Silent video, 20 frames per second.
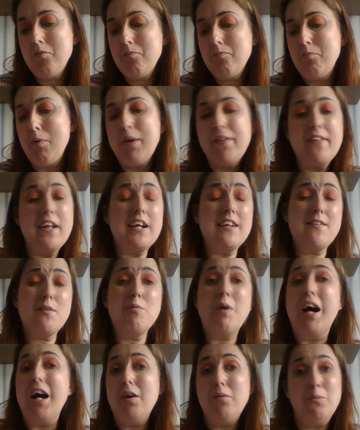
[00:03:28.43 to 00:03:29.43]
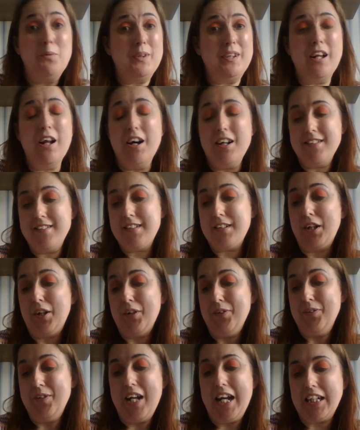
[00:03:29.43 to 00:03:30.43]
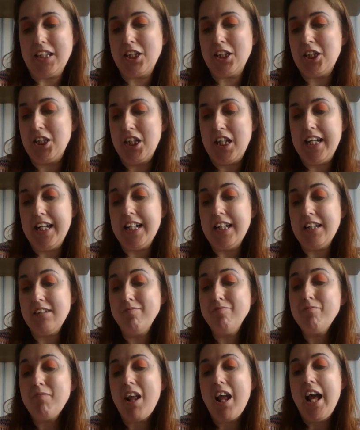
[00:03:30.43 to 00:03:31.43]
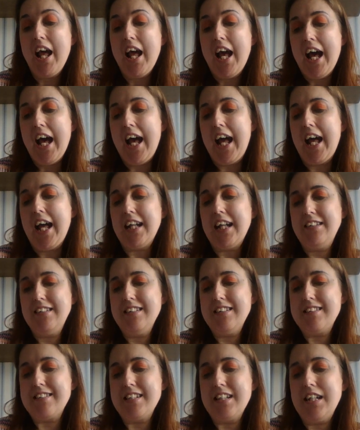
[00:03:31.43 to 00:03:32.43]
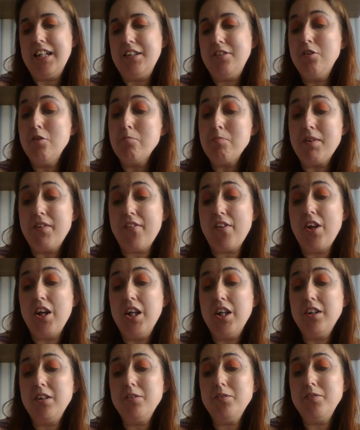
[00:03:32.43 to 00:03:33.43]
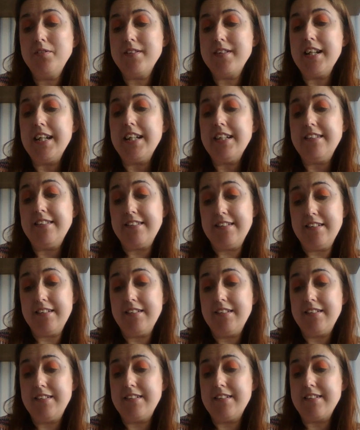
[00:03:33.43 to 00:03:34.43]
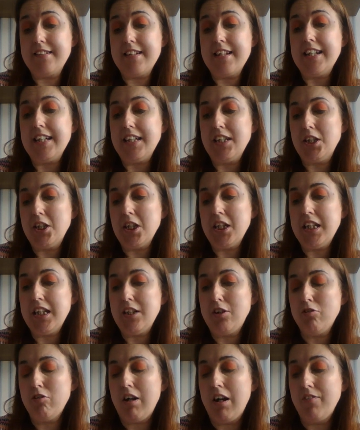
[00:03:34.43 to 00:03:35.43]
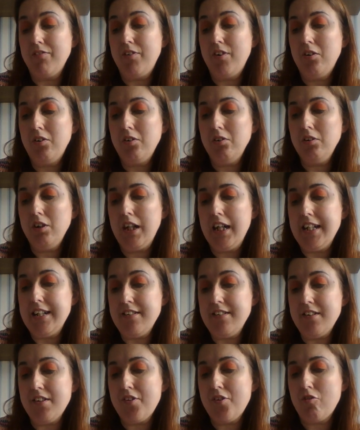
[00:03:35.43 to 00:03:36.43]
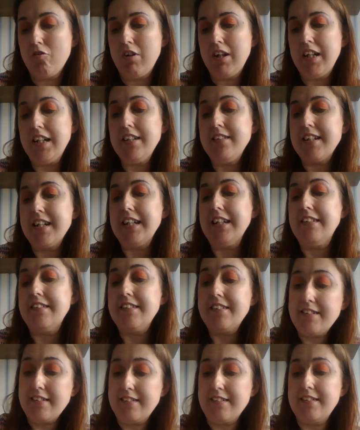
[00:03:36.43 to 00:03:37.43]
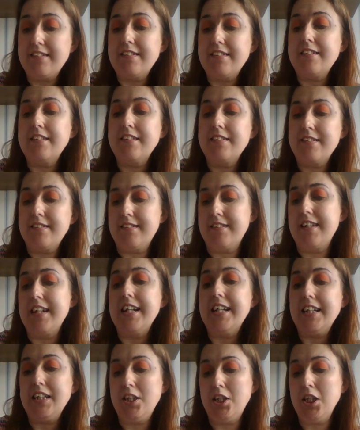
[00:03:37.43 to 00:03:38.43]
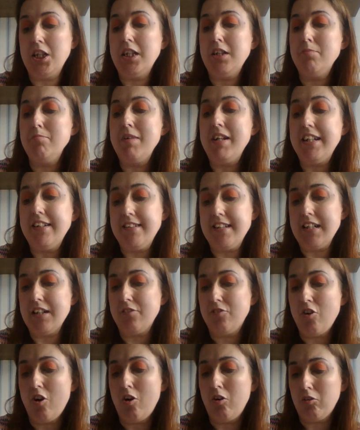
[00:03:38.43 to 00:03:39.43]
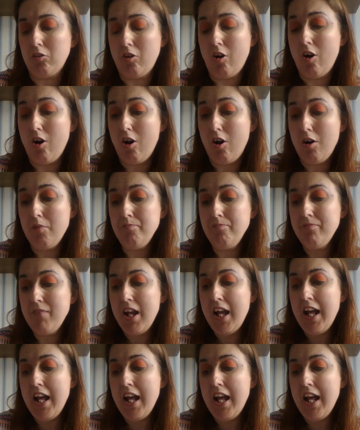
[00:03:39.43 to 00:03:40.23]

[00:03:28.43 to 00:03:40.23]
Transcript: But that's where I would like to go next year. And number two, TG Travel Industry, tgmedia.com.